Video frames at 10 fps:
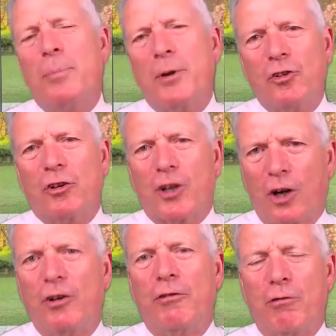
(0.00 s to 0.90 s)
about your
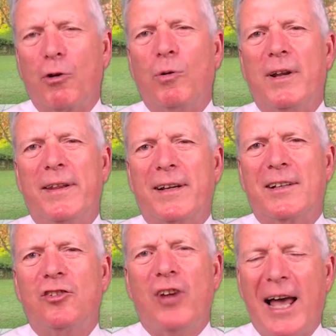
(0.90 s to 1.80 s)
current role and the
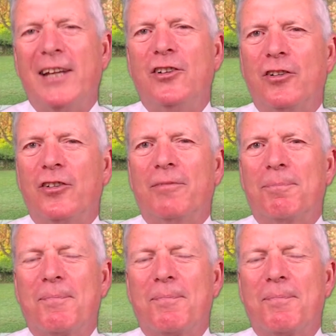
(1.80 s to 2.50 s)
challenges.